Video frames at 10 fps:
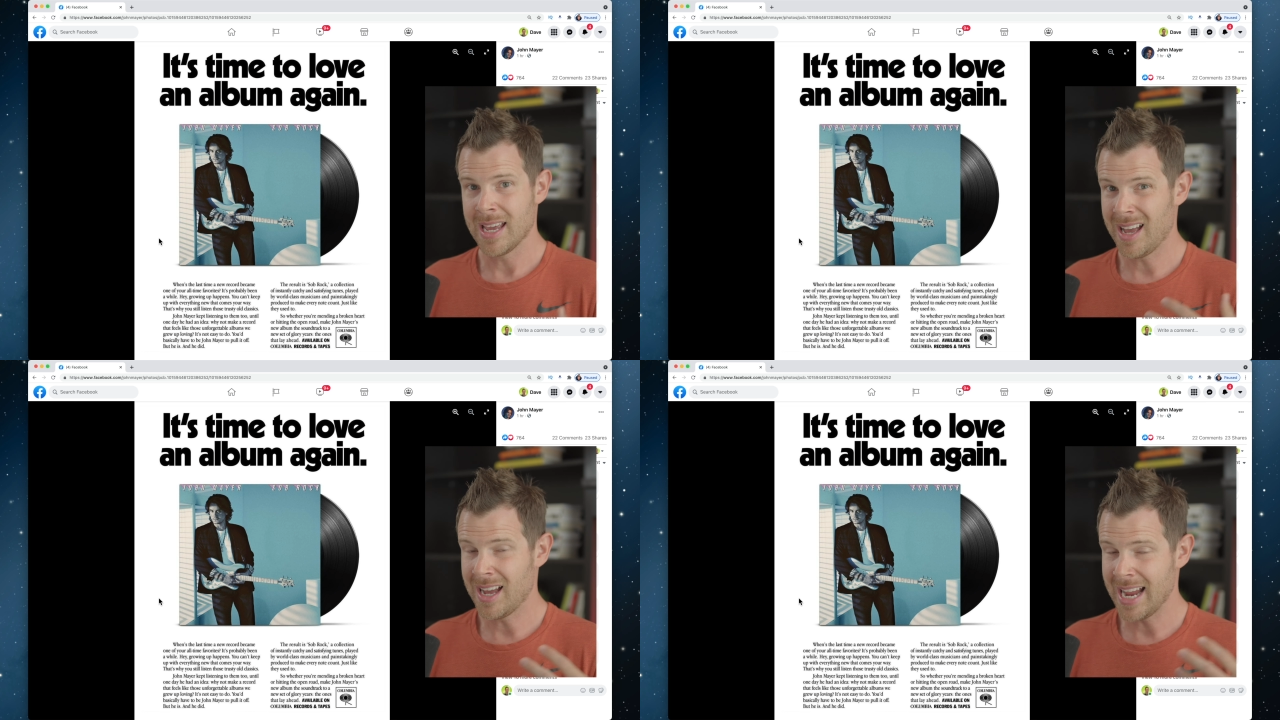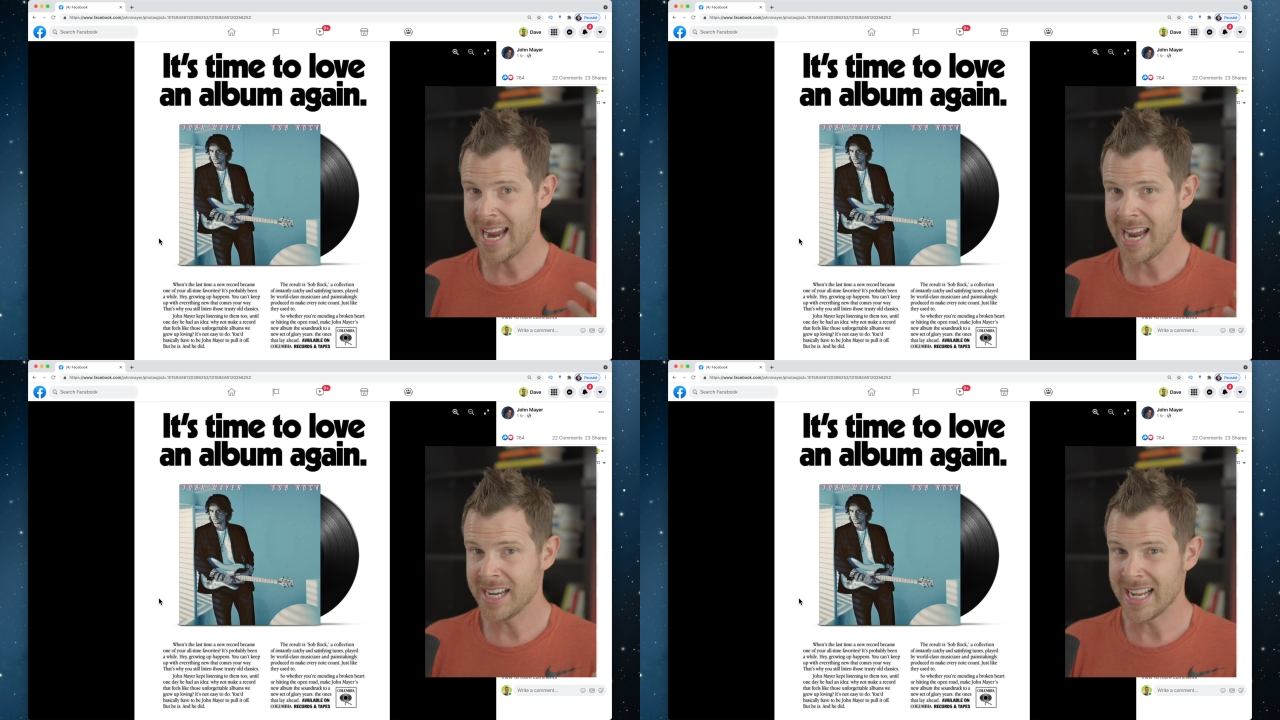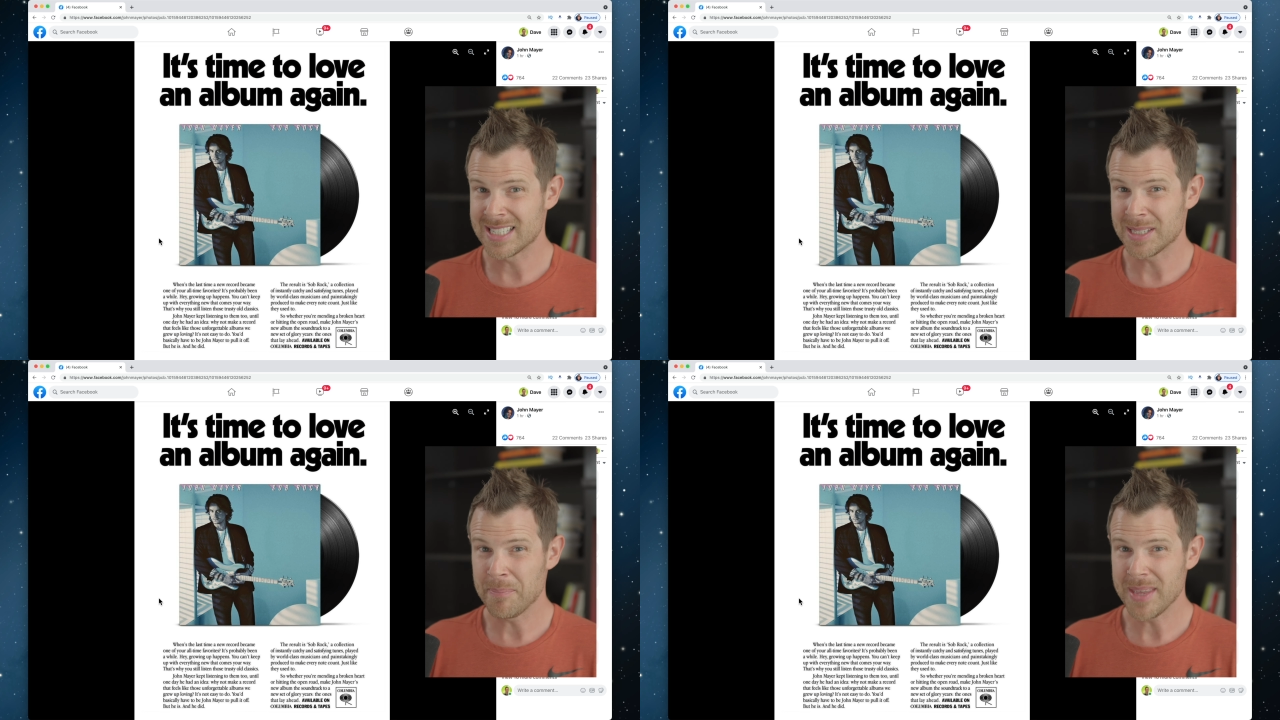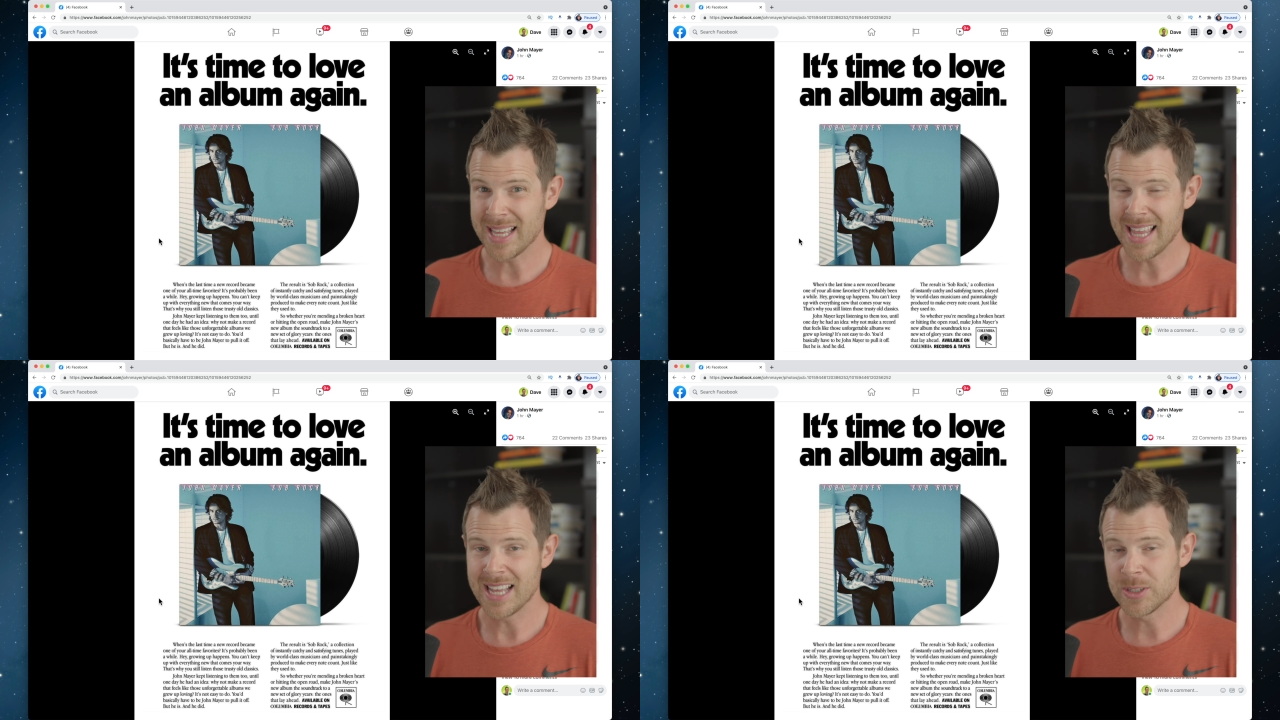Uh, and it's
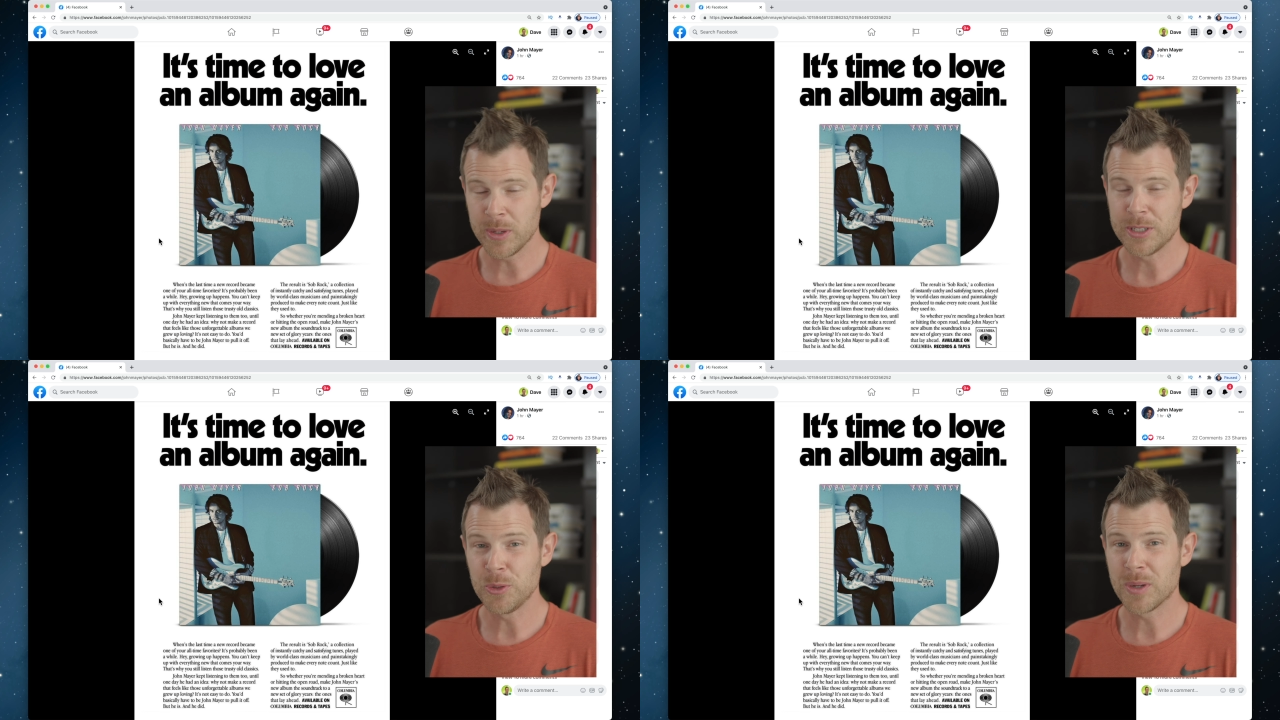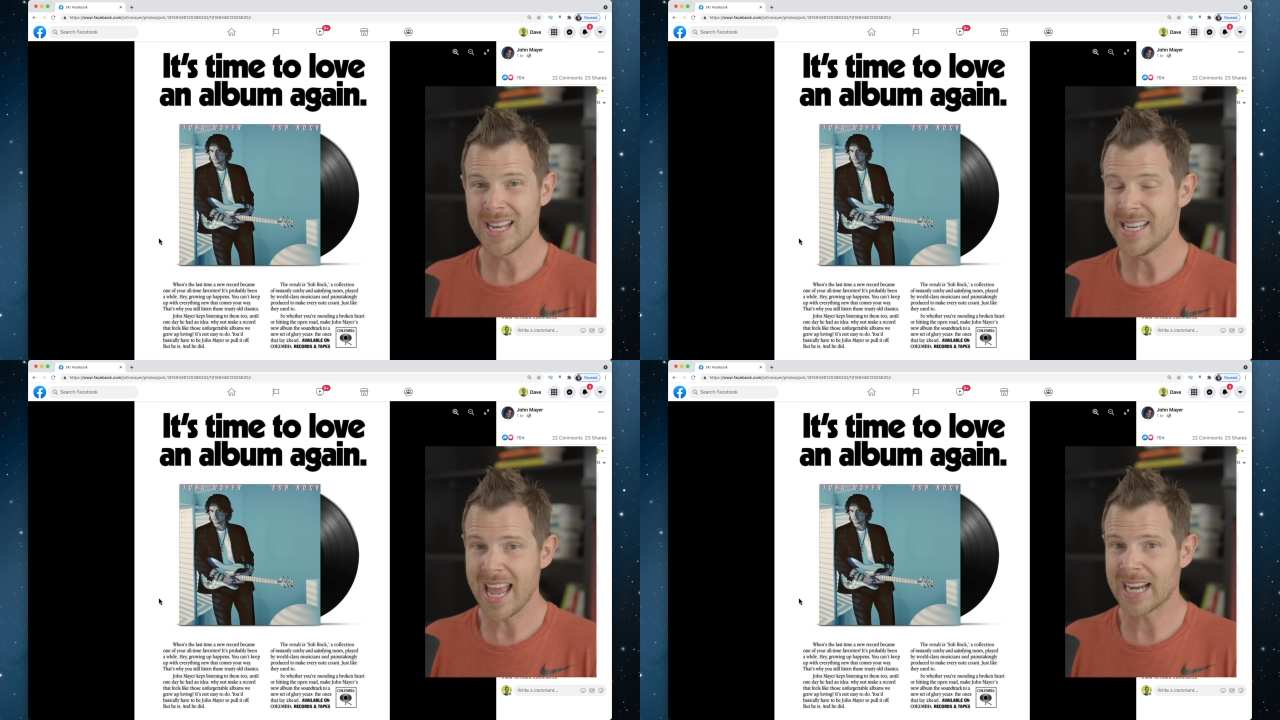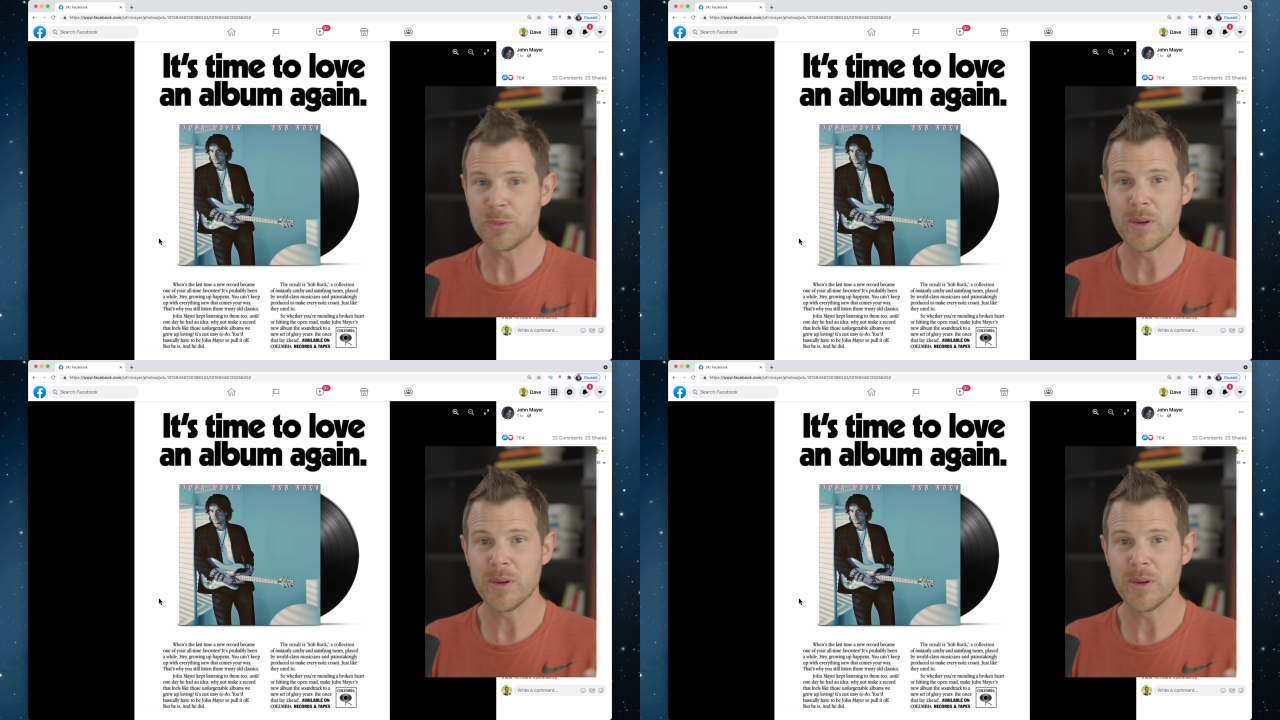something that is going to connect